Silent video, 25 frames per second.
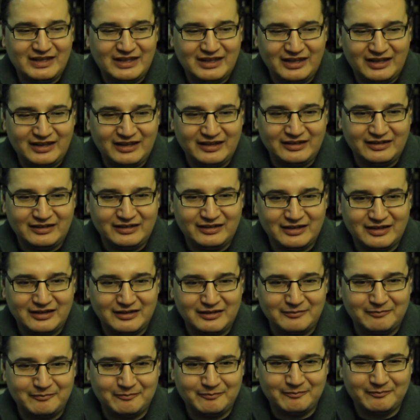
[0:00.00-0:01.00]
And
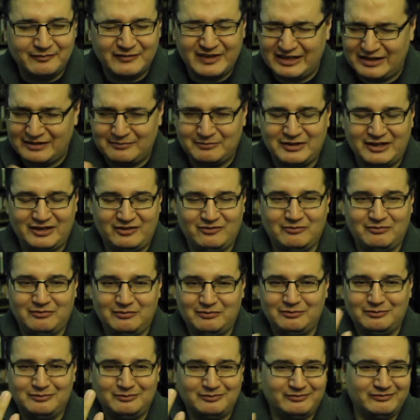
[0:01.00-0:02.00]
I'm like,
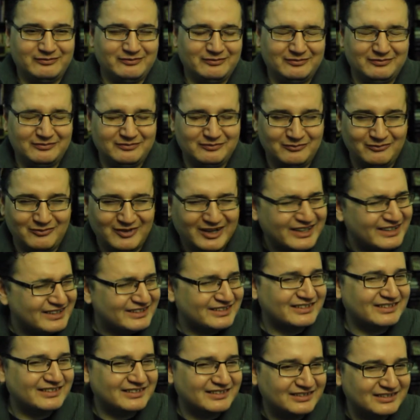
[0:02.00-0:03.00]

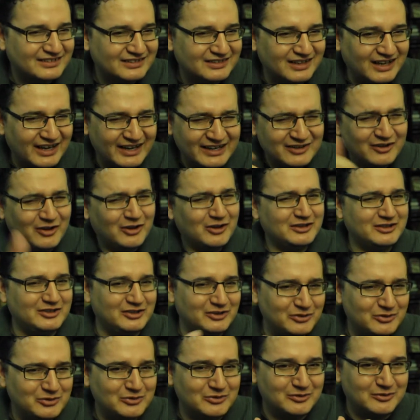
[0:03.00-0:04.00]
what? I called
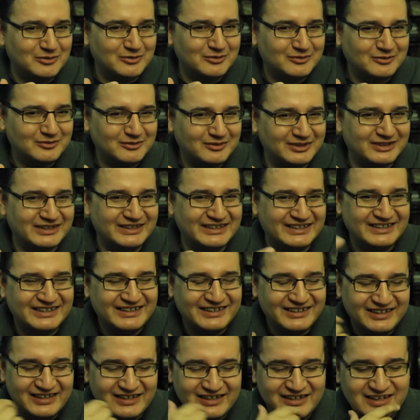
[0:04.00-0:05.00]
you.
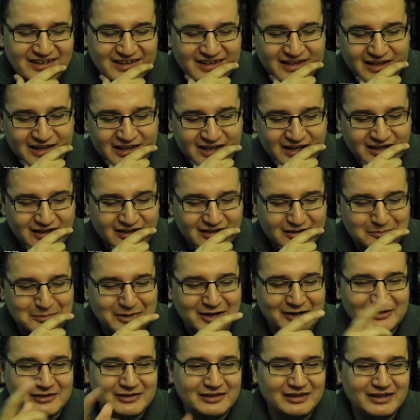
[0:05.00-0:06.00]
And
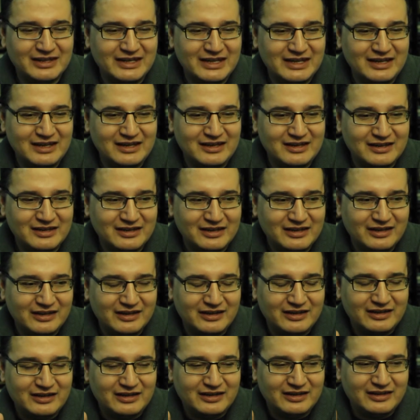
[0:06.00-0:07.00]
apparently
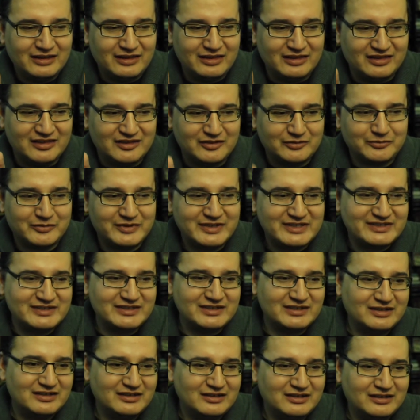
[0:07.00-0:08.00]
the
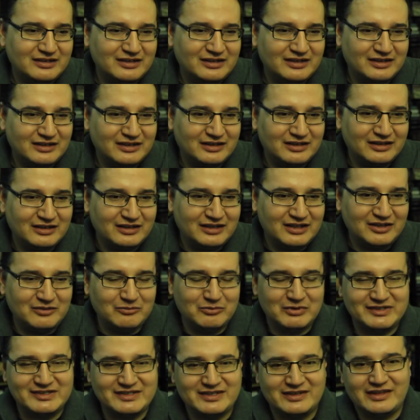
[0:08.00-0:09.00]
reason he
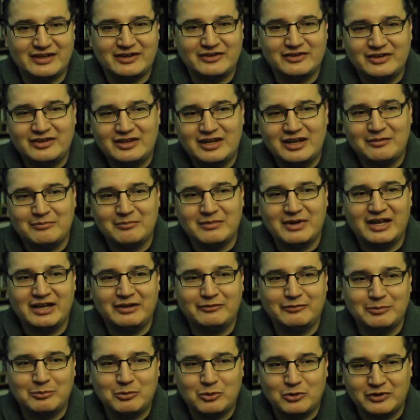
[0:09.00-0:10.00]
wasn't there to take my
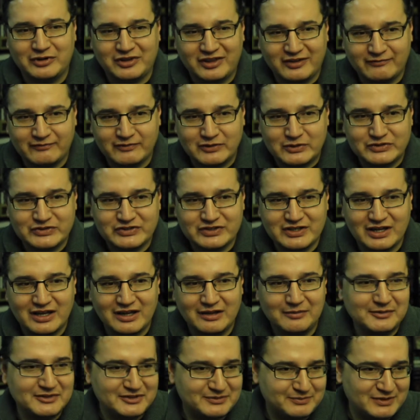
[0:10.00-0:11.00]
report the first
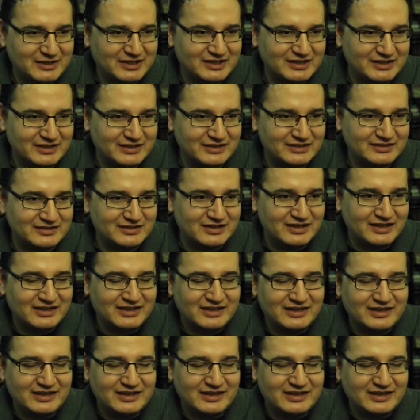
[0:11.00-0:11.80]
time is because